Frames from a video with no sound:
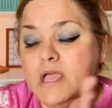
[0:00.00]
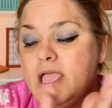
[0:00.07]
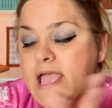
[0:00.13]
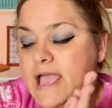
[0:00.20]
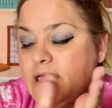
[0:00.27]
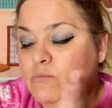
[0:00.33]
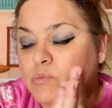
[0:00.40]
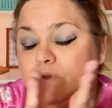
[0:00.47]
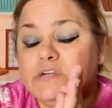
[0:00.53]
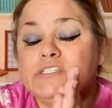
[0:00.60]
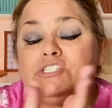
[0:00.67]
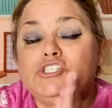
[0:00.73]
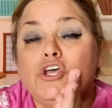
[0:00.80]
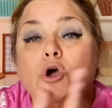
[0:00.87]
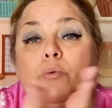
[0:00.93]
And we're
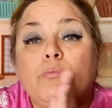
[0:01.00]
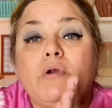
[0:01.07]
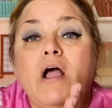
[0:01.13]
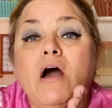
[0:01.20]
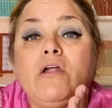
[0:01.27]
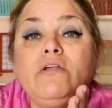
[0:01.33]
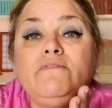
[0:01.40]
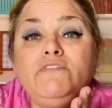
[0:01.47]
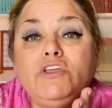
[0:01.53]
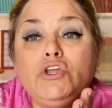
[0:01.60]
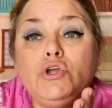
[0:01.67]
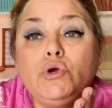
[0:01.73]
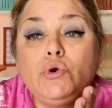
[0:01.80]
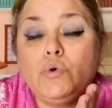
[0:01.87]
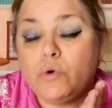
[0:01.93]
so proud of
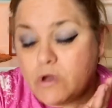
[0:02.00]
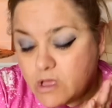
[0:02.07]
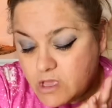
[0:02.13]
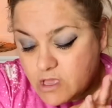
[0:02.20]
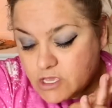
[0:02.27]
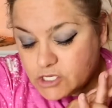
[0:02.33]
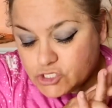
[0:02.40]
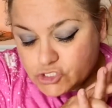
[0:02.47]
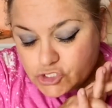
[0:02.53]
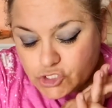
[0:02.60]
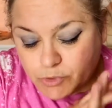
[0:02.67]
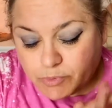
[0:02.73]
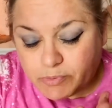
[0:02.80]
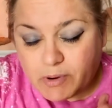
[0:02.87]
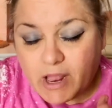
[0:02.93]
you.
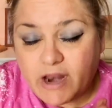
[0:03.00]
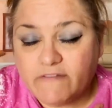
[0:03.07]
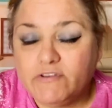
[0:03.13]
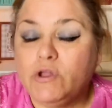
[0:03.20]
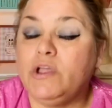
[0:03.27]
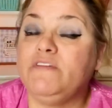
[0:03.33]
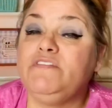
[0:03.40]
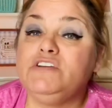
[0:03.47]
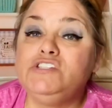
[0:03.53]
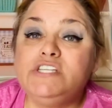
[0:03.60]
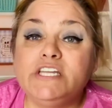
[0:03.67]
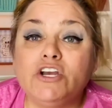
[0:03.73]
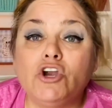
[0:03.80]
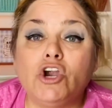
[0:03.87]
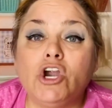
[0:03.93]
Super proud of you. If you
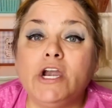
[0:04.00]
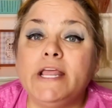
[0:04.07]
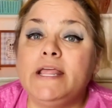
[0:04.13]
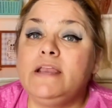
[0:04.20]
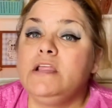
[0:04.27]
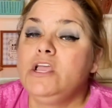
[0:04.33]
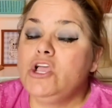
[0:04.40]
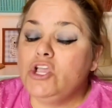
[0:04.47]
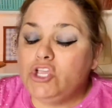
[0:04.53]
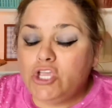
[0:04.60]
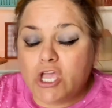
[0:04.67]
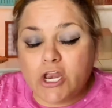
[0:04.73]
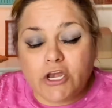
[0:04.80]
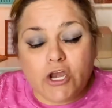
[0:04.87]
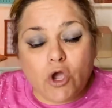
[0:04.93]
didn't earn it,
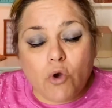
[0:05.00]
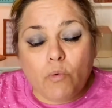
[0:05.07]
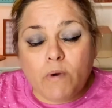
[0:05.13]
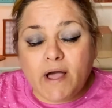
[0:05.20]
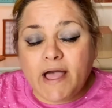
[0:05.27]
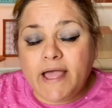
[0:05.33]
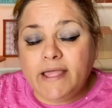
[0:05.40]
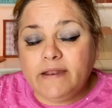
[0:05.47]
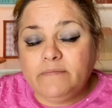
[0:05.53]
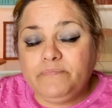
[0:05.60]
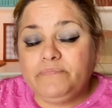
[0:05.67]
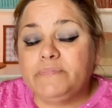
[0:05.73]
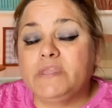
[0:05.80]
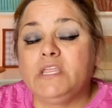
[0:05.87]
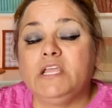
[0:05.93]
you know what?
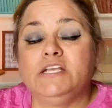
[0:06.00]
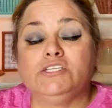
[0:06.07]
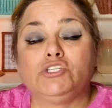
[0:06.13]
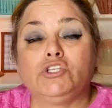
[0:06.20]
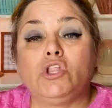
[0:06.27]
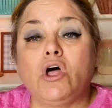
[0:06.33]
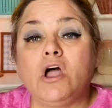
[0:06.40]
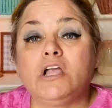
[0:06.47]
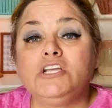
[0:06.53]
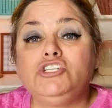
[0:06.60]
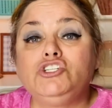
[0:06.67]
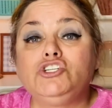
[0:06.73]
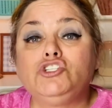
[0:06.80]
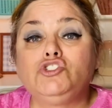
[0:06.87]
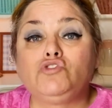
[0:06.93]
As long as
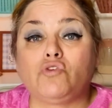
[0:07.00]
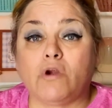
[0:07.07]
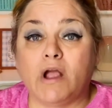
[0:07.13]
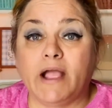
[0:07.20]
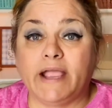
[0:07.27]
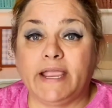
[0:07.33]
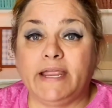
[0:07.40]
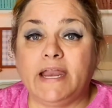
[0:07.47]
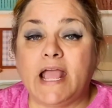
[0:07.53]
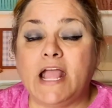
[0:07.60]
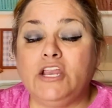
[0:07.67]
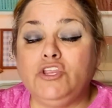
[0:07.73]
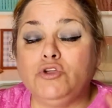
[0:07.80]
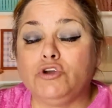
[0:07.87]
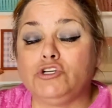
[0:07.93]
you're trying
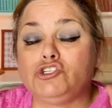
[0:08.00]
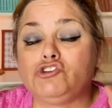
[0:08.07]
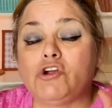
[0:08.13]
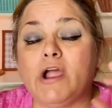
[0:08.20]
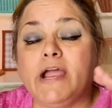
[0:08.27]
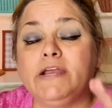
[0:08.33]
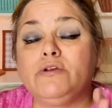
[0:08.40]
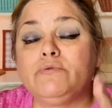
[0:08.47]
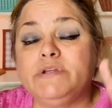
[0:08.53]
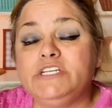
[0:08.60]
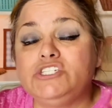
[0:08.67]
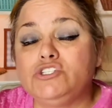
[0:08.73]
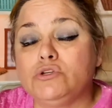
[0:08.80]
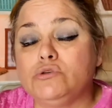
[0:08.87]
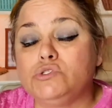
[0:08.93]
and you're trying to
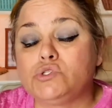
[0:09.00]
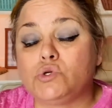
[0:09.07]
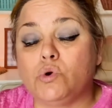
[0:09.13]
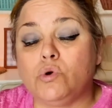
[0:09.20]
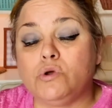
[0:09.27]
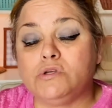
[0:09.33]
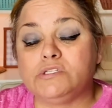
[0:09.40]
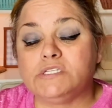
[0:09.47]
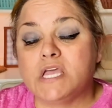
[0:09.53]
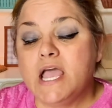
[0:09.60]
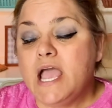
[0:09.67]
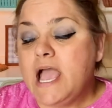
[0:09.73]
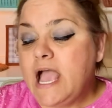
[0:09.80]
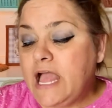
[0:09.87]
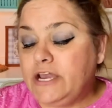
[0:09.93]
reach those goals
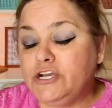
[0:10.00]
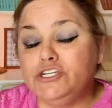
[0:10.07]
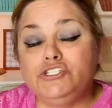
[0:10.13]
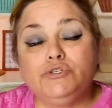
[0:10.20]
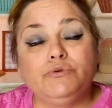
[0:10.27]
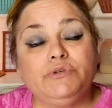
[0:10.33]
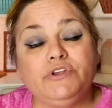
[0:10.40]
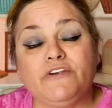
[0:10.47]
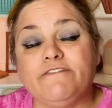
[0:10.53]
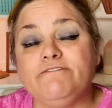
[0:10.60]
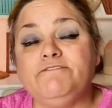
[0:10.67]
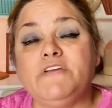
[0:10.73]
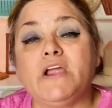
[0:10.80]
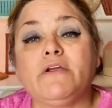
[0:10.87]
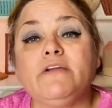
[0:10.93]
and you're doing your
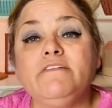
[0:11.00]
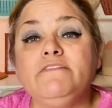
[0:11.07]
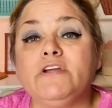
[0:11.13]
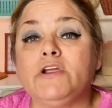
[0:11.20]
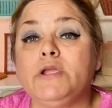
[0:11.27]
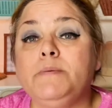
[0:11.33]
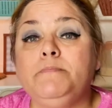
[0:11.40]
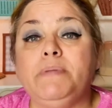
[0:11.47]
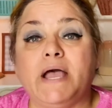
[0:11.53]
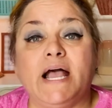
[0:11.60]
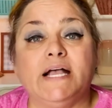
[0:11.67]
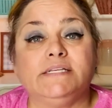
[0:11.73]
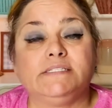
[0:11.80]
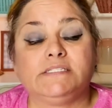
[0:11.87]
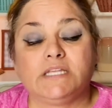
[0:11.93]
very, very
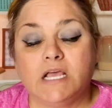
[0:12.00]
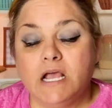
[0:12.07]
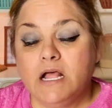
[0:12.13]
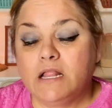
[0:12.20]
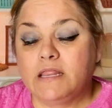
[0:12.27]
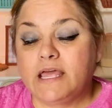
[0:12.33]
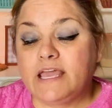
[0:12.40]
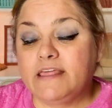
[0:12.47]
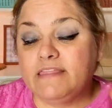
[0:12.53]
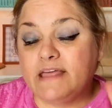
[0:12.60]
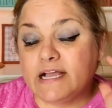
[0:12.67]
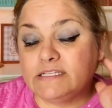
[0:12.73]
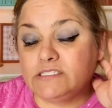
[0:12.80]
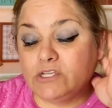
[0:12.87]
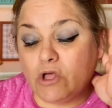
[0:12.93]
best, like
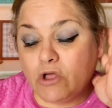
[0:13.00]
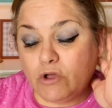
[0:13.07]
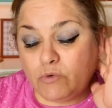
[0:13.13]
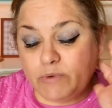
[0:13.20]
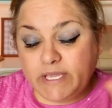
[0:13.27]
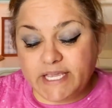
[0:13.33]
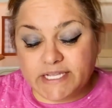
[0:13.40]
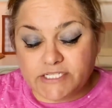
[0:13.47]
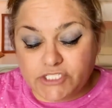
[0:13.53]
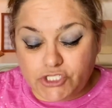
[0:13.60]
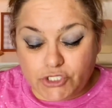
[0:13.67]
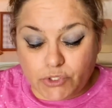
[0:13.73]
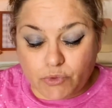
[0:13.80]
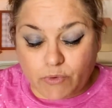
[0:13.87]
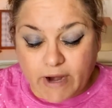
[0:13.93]
that's all we can
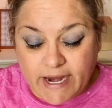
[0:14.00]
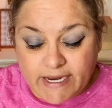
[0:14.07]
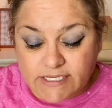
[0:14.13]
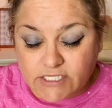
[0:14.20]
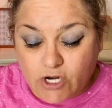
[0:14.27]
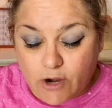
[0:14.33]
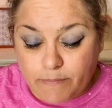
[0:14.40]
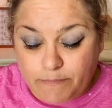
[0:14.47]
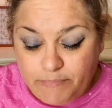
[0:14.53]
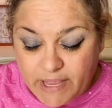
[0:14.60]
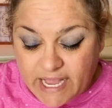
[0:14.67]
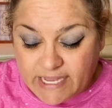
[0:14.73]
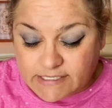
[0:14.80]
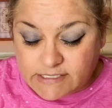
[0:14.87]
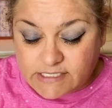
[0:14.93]
do, right? Is our
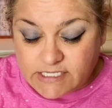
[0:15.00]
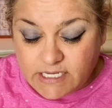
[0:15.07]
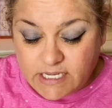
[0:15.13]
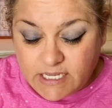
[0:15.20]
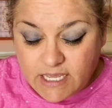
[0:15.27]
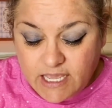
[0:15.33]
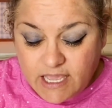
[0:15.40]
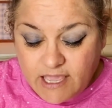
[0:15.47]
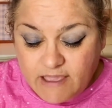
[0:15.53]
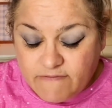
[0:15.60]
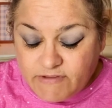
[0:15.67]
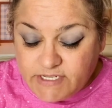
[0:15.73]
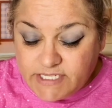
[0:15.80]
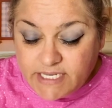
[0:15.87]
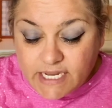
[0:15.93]
best. If
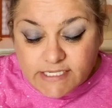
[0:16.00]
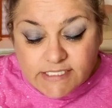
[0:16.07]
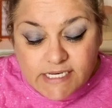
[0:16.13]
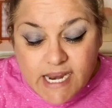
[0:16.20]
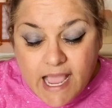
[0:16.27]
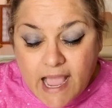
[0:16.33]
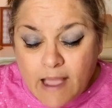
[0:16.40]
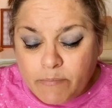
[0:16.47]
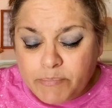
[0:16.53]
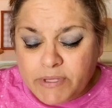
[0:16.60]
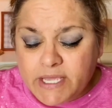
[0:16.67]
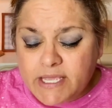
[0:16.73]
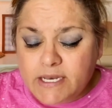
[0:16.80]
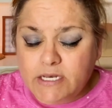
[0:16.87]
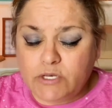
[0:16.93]
it doesn't
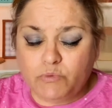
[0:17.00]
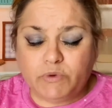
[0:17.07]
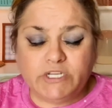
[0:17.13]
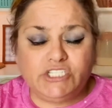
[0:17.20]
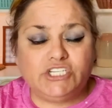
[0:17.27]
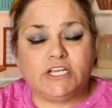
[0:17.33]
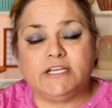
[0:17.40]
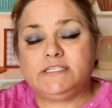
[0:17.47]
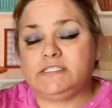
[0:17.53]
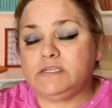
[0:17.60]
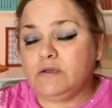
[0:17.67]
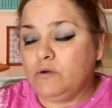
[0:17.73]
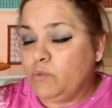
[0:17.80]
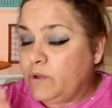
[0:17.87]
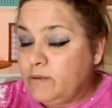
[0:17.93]
happen, we just,
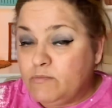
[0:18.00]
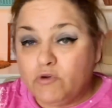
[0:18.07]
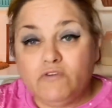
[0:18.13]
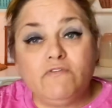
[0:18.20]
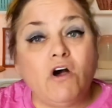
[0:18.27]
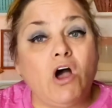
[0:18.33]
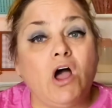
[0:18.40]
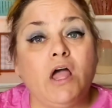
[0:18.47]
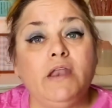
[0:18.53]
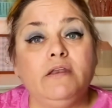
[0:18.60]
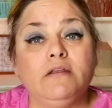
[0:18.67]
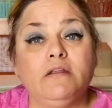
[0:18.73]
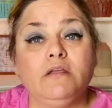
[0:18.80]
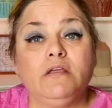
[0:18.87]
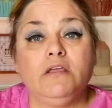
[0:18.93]
we move on.
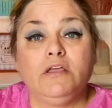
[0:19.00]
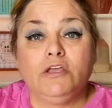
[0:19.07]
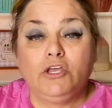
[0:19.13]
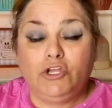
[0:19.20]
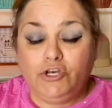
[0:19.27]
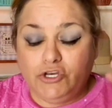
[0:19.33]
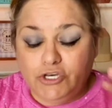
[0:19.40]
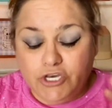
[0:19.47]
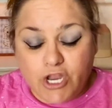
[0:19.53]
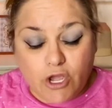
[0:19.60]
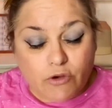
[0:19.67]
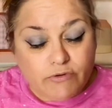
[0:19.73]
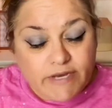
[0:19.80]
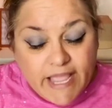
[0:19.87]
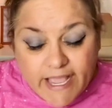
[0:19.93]

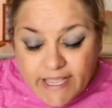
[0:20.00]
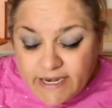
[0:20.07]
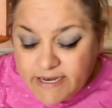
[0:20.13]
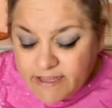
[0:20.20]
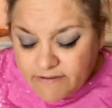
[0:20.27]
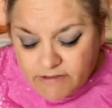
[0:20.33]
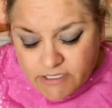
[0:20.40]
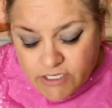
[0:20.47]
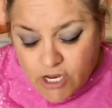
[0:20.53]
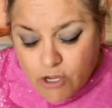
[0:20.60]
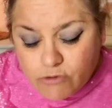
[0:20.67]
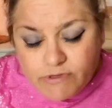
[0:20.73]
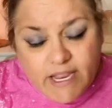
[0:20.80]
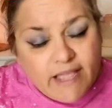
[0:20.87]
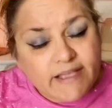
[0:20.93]
No negative, no
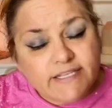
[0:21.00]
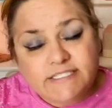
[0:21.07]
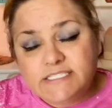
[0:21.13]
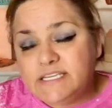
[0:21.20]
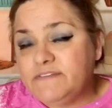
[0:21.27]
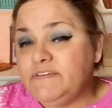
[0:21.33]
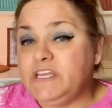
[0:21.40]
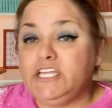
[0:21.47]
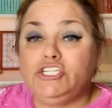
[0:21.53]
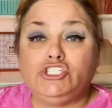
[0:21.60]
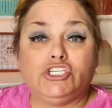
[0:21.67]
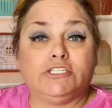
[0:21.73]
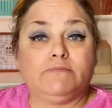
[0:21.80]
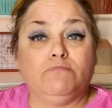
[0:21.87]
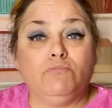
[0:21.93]
negativity.
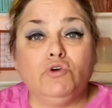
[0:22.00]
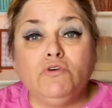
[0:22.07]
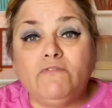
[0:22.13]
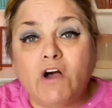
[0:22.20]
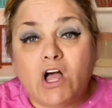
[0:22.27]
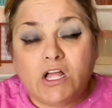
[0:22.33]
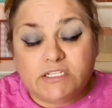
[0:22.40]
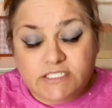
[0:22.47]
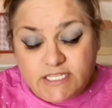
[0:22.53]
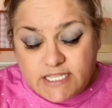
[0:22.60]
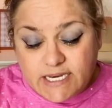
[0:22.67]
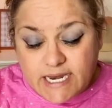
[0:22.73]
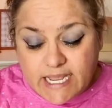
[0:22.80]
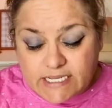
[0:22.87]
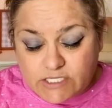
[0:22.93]
Just move on to the
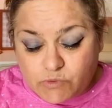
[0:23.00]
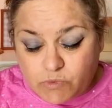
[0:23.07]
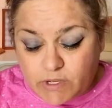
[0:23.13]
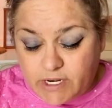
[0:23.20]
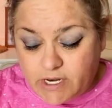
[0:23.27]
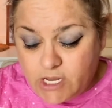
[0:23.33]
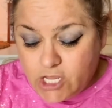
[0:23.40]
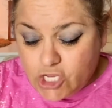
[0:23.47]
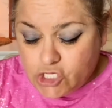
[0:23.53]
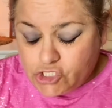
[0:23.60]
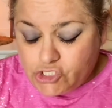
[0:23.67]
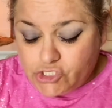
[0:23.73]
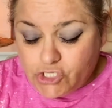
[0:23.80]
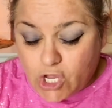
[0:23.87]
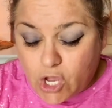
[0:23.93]
next one.
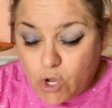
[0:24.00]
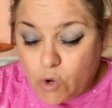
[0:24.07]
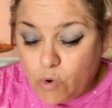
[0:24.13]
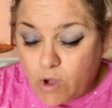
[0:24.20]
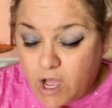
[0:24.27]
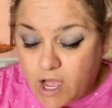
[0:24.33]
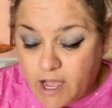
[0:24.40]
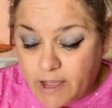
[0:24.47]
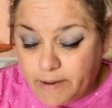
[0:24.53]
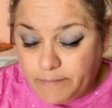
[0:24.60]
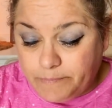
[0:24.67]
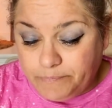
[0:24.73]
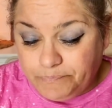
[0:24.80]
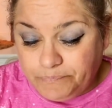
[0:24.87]
So, um,